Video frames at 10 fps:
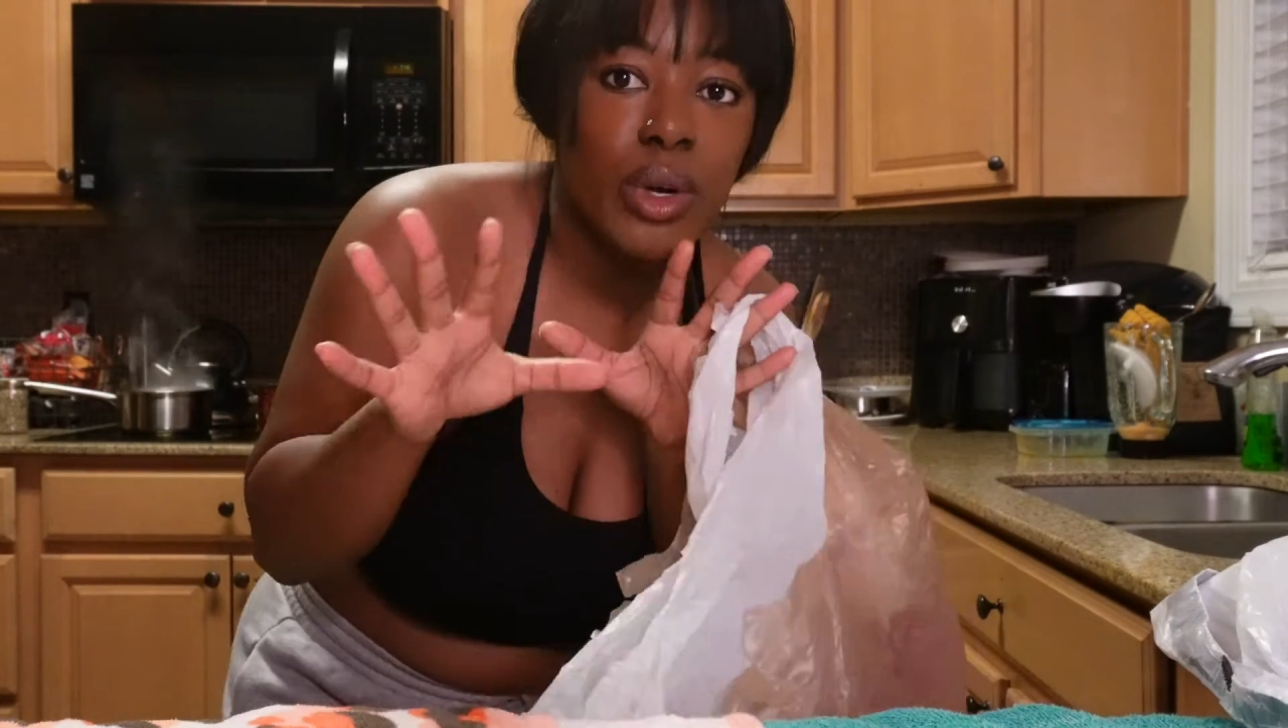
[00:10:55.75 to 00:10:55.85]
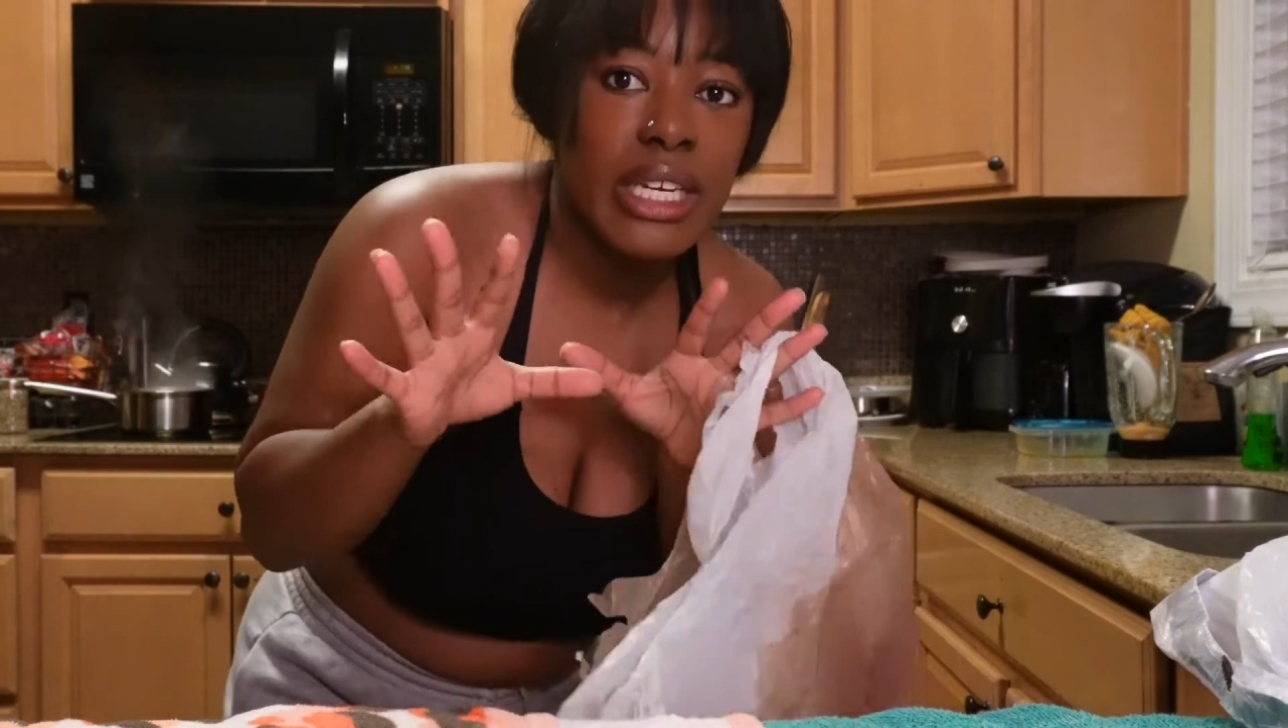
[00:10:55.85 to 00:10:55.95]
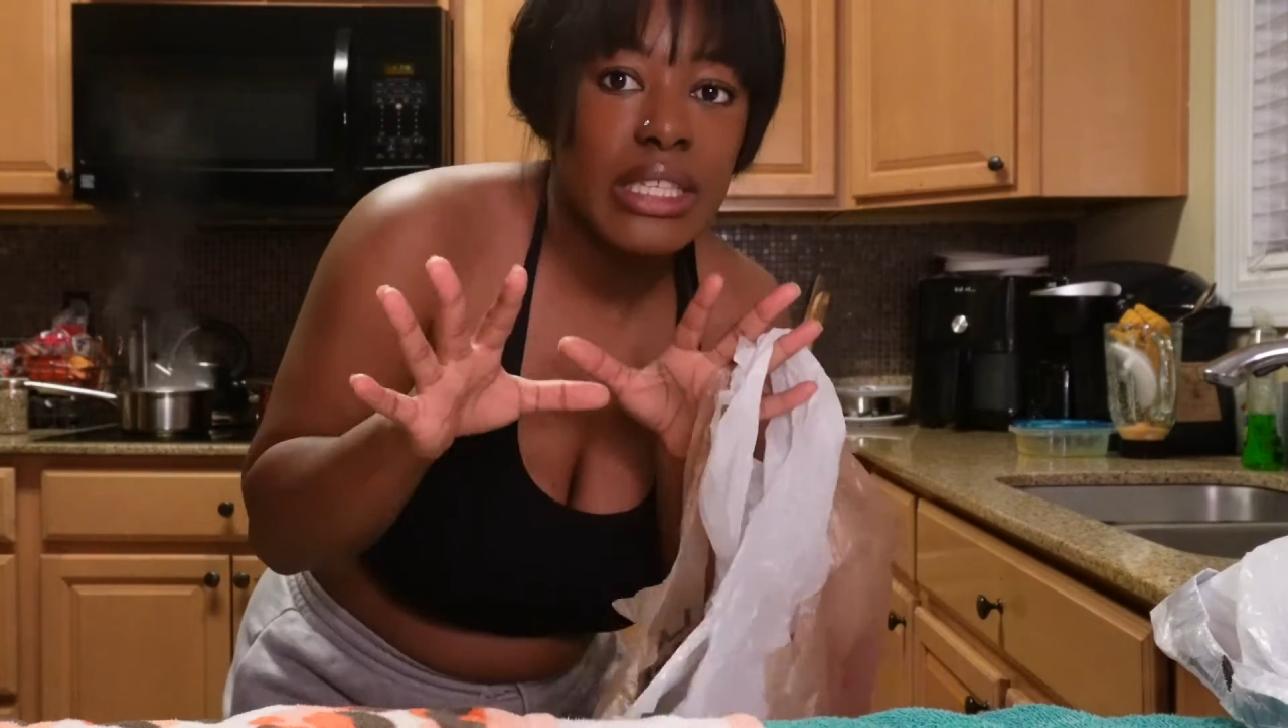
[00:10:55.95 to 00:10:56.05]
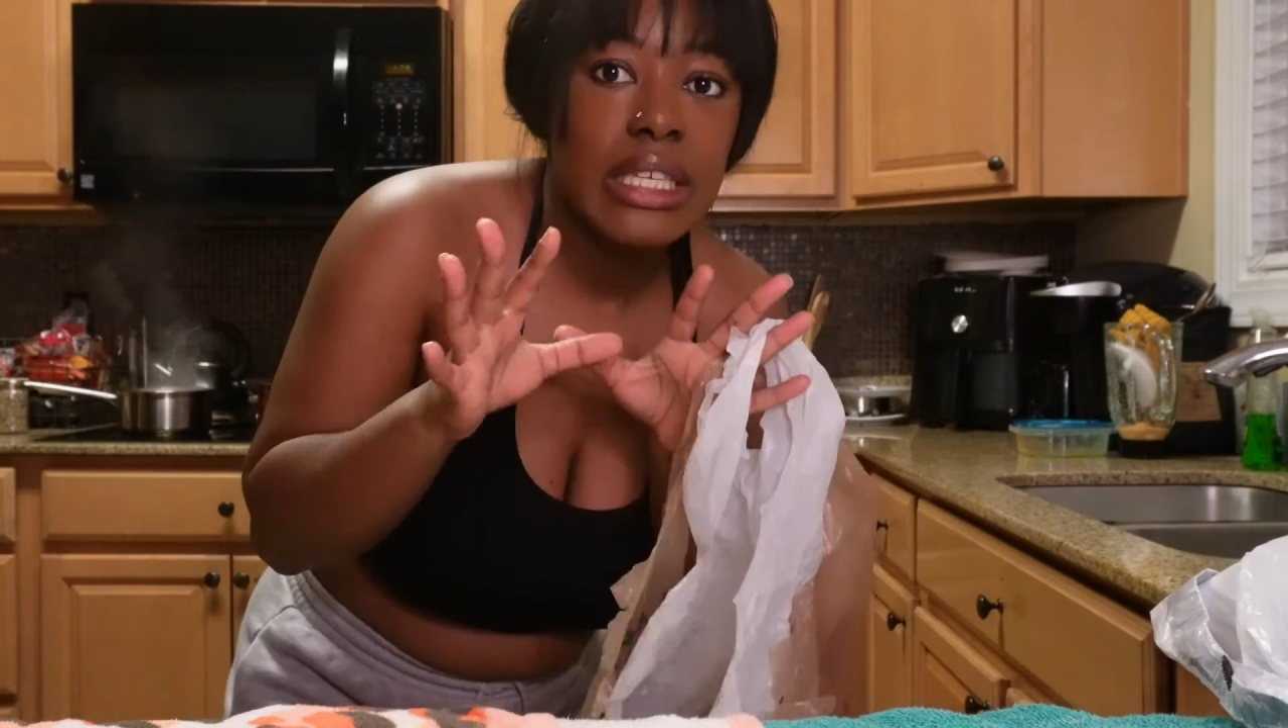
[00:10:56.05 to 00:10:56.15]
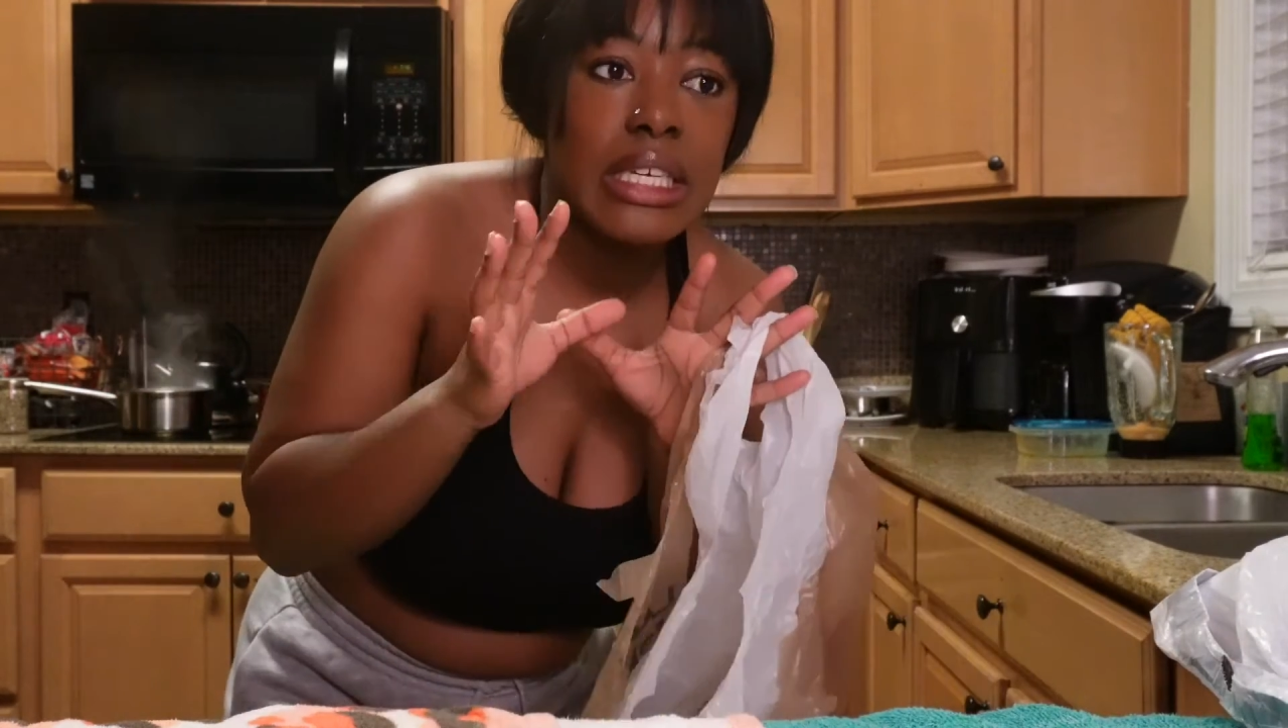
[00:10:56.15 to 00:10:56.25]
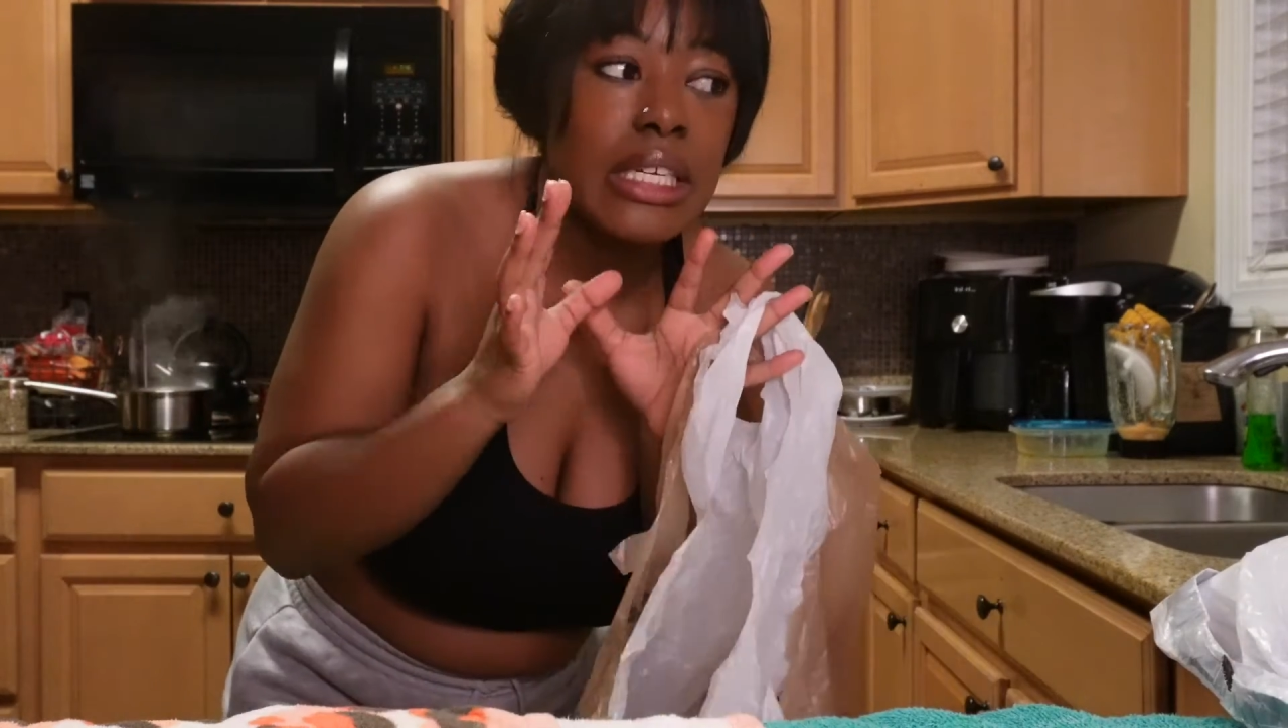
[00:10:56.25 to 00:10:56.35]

readily